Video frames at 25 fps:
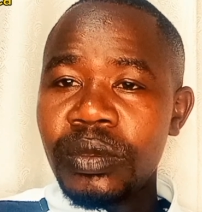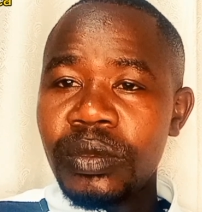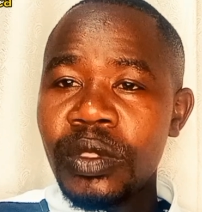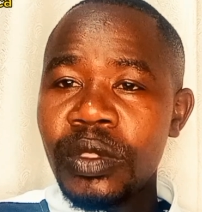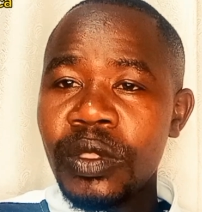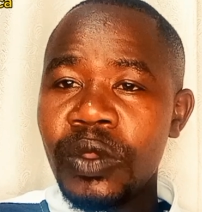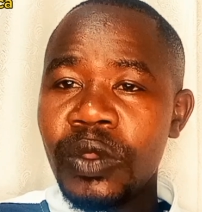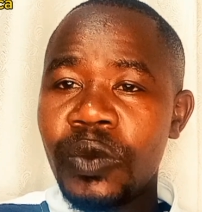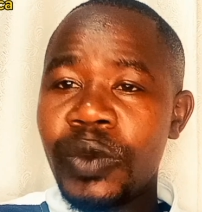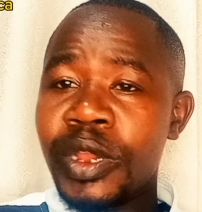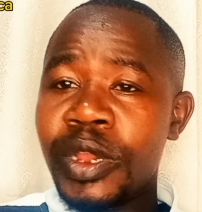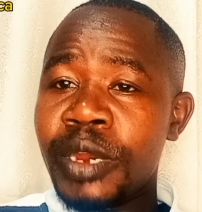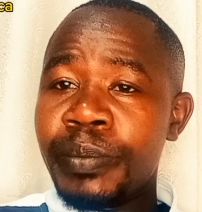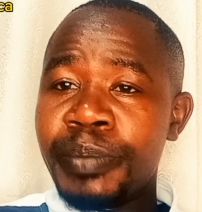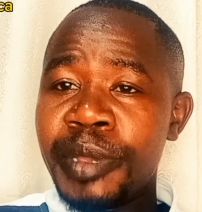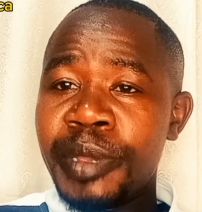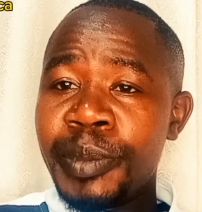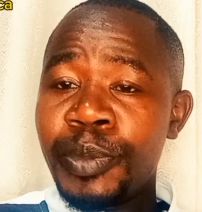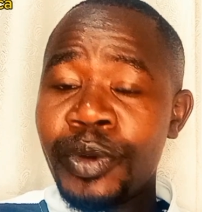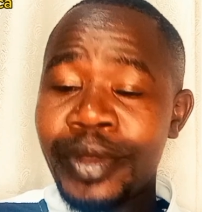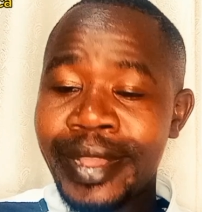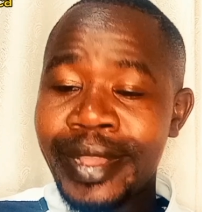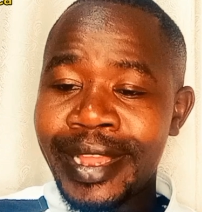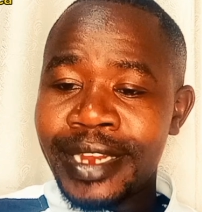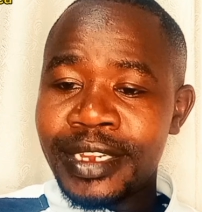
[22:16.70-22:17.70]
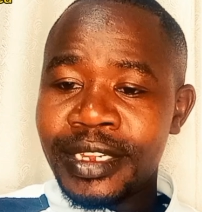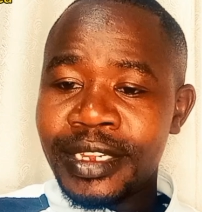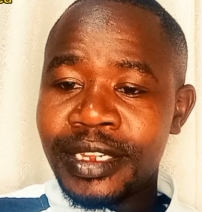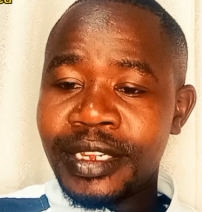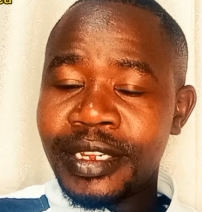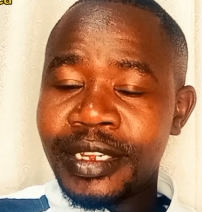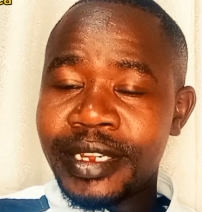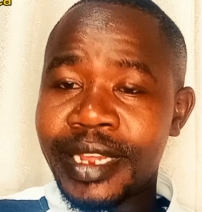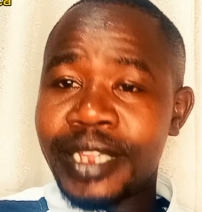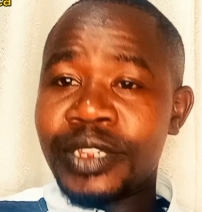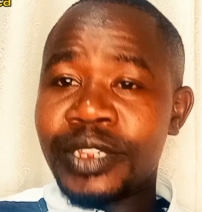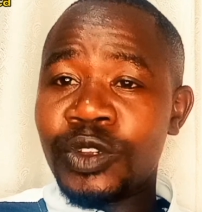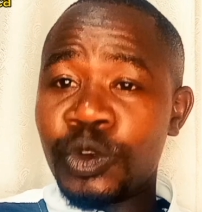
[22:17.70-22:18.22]
when people get
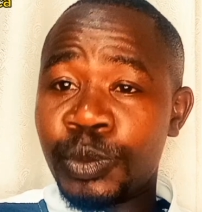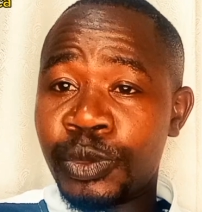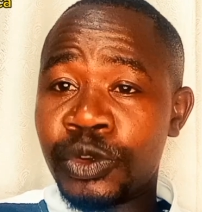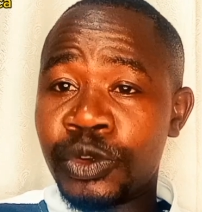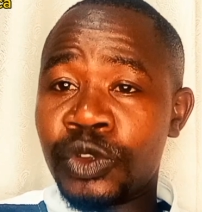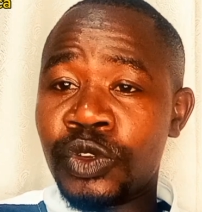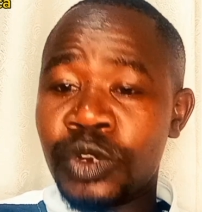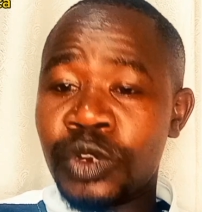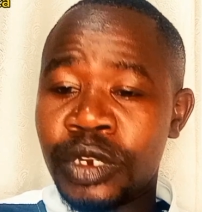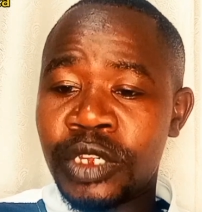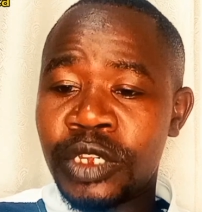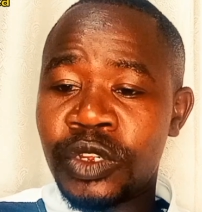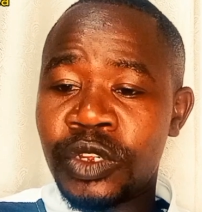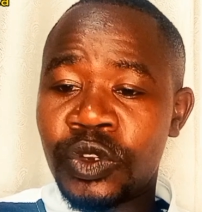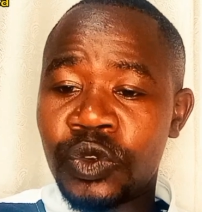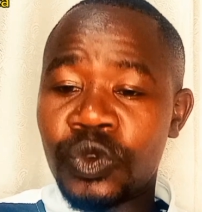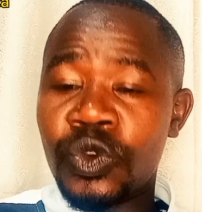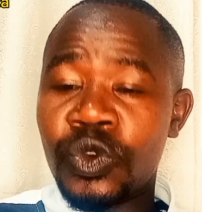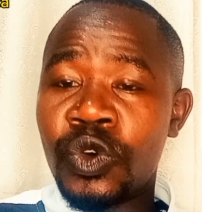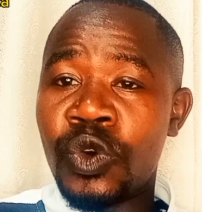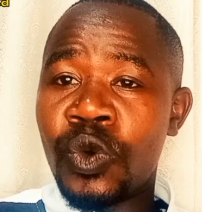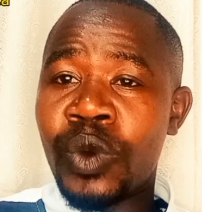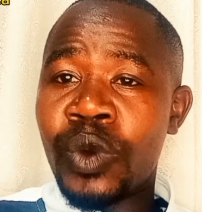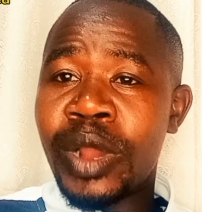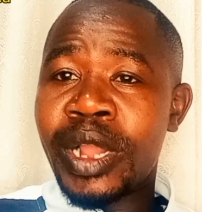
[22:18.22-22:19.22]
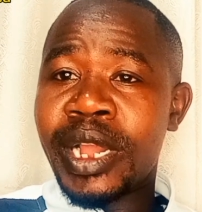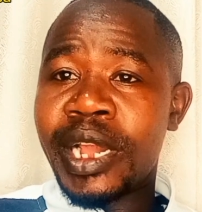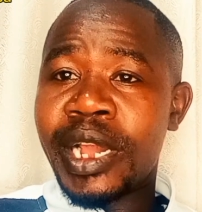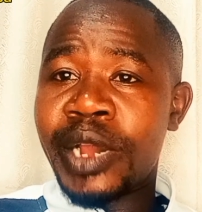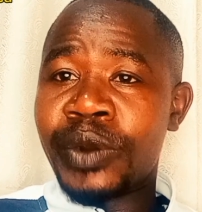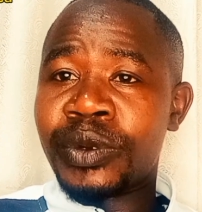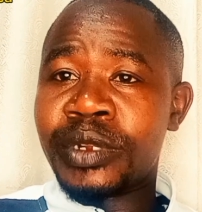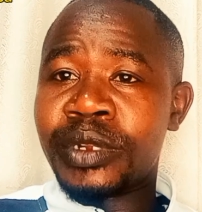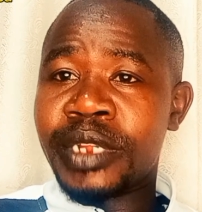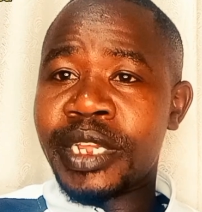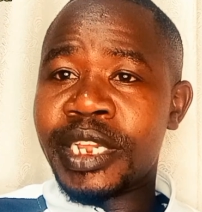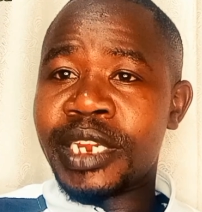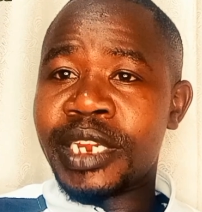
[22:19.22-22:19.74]
such opportunities to go work
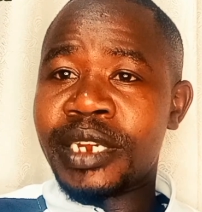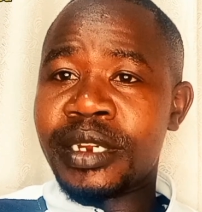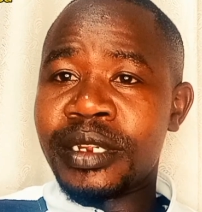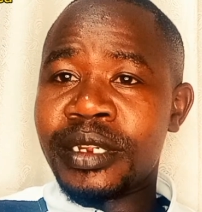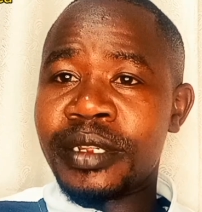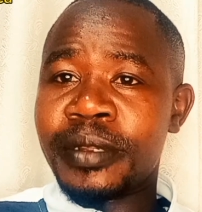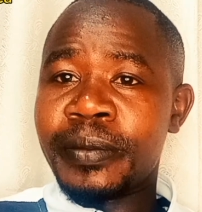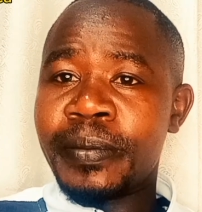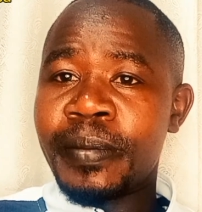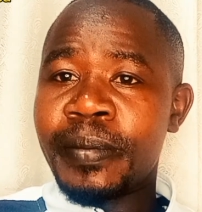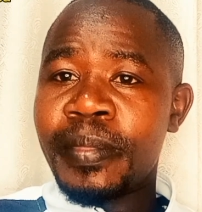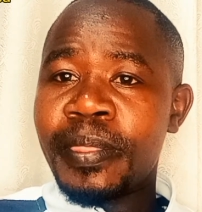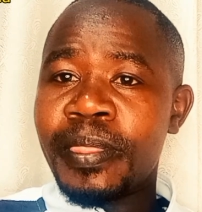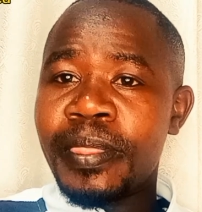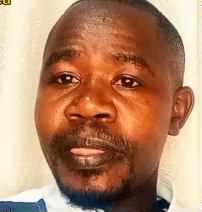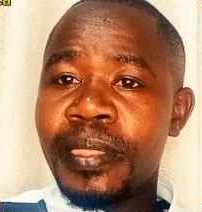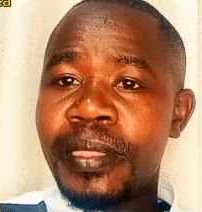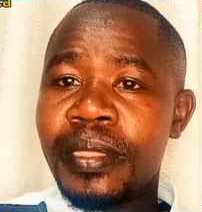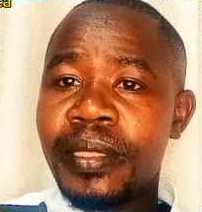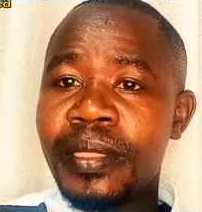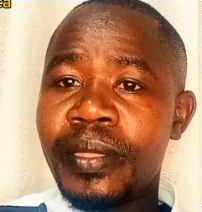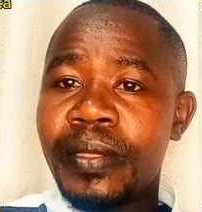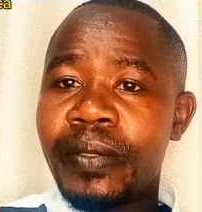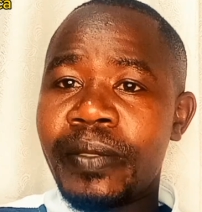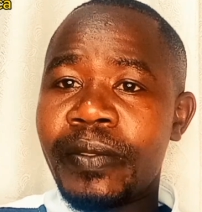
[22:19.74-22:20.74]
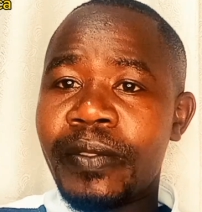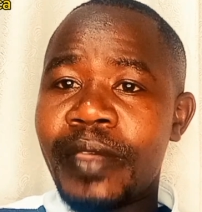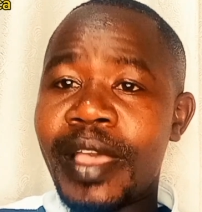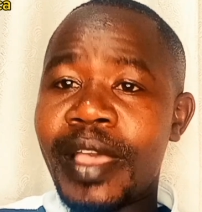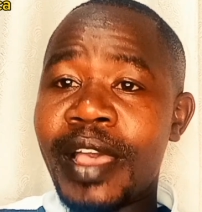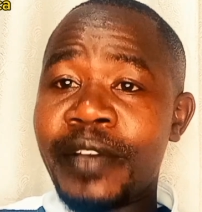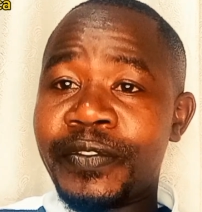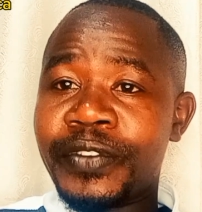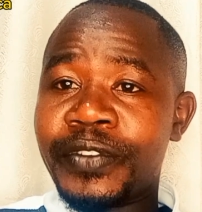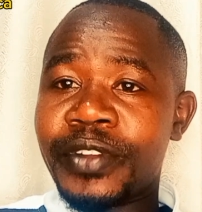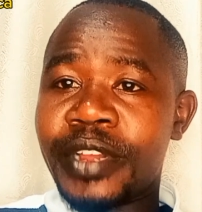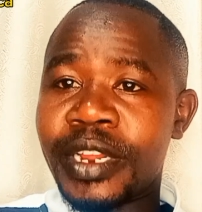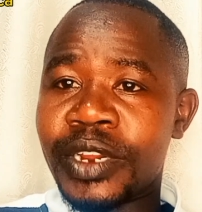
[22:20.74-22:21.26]
outside
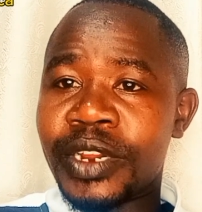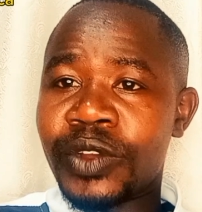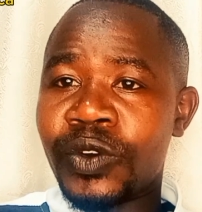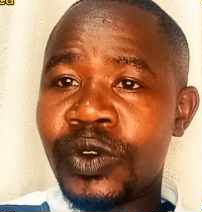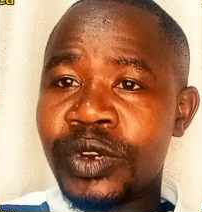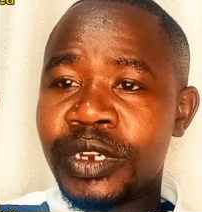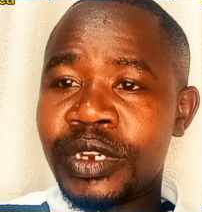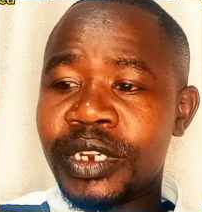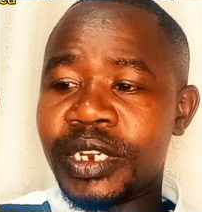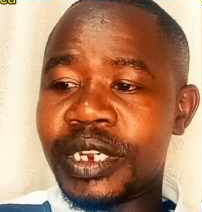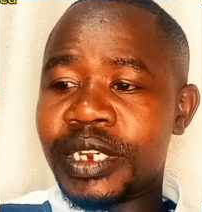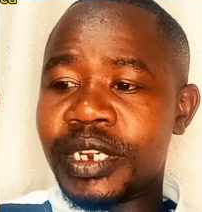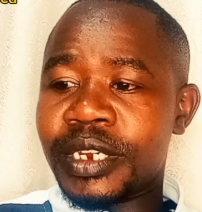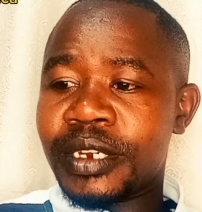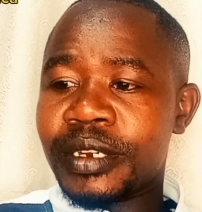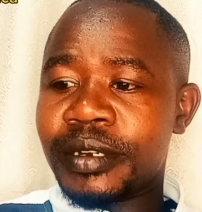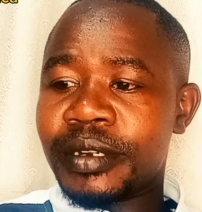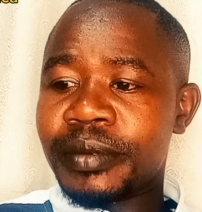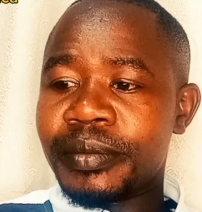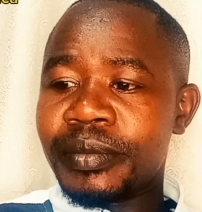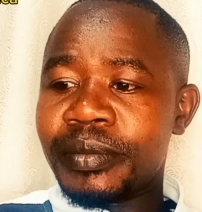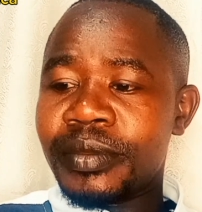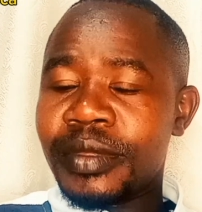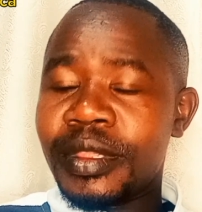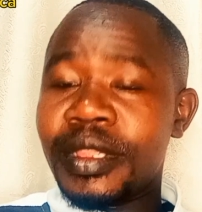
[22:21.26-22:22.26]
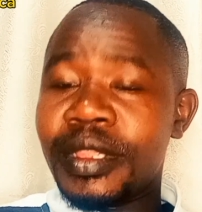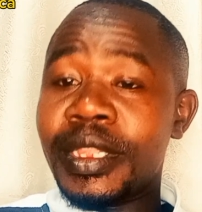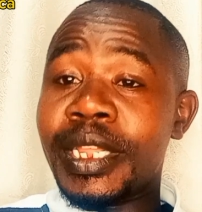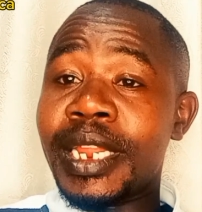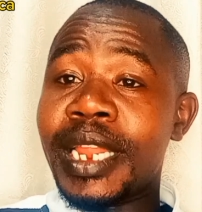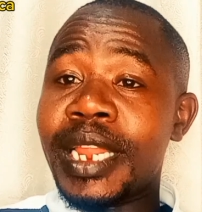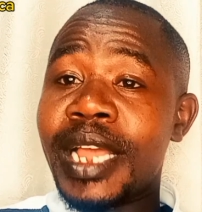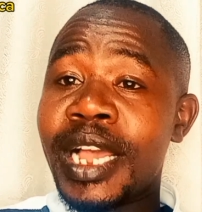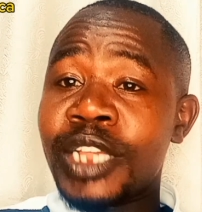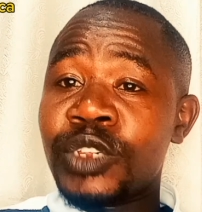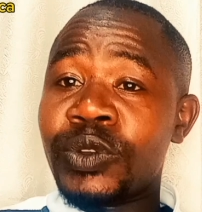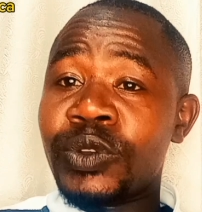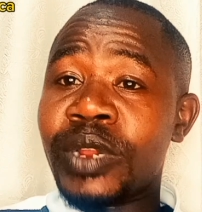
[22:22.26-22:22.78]
African continent,
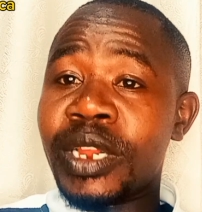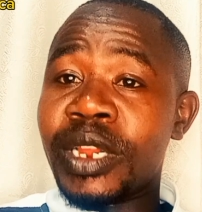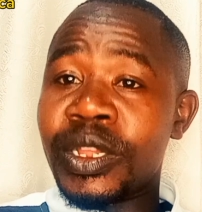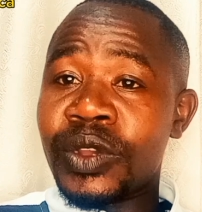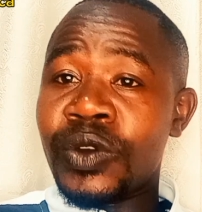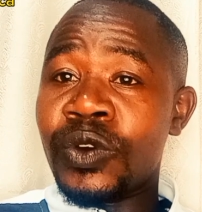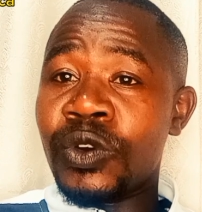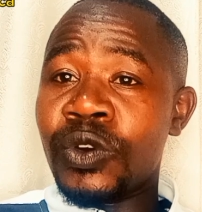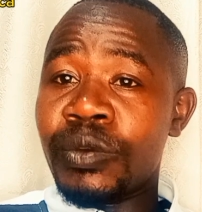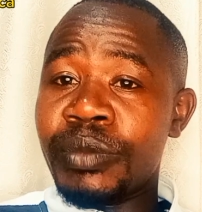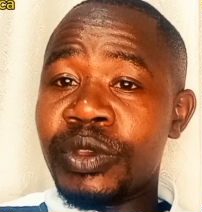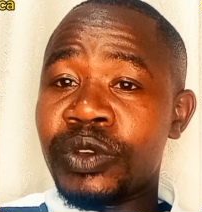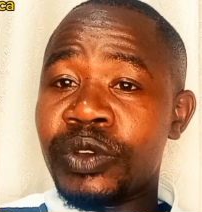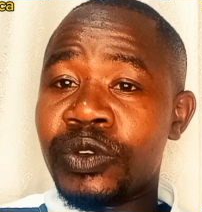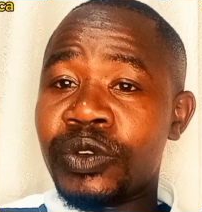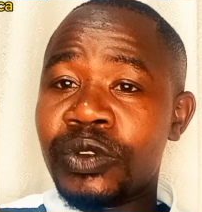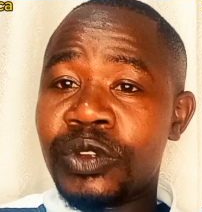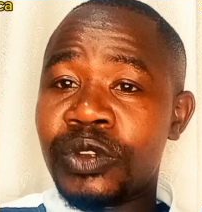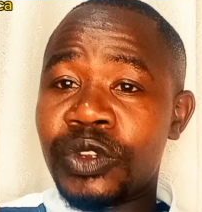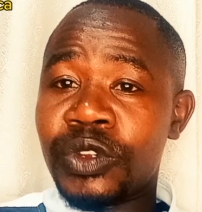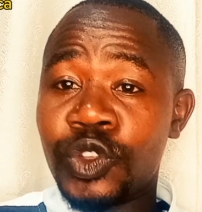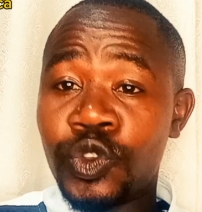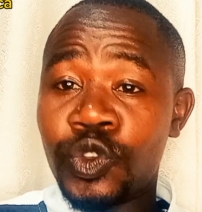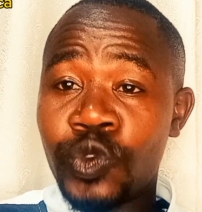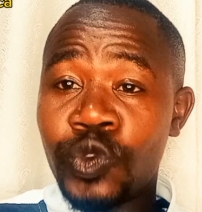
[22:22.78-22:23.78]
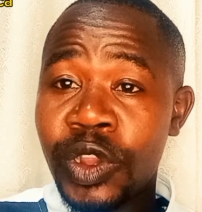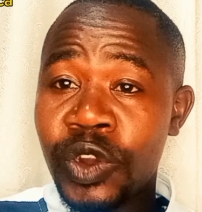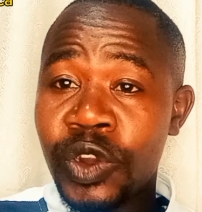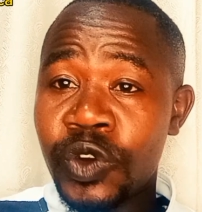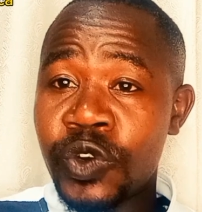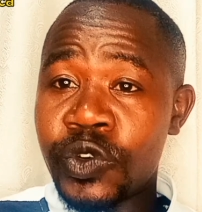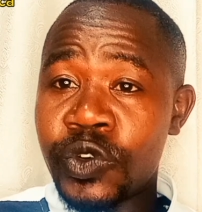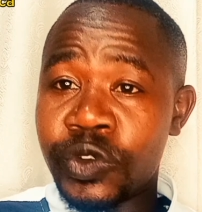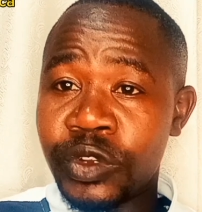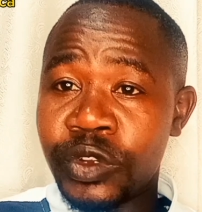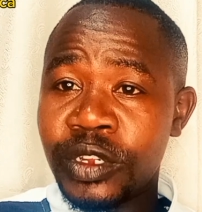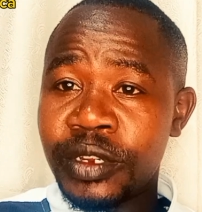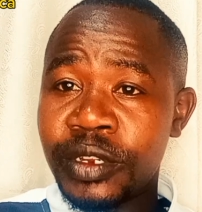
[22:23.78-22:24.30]
they'll actually go because your
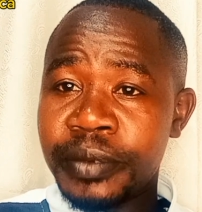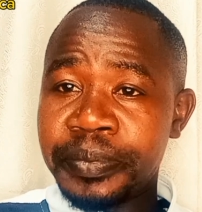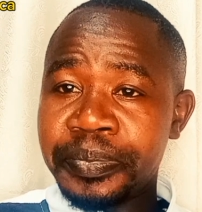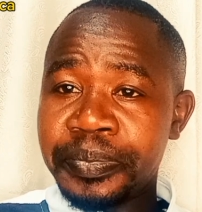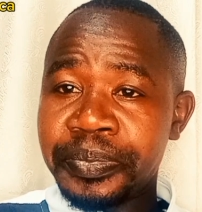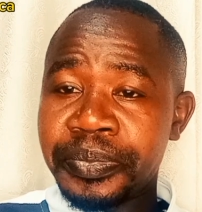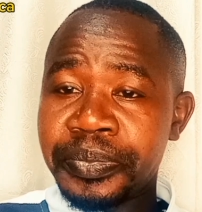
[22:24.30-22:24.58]
course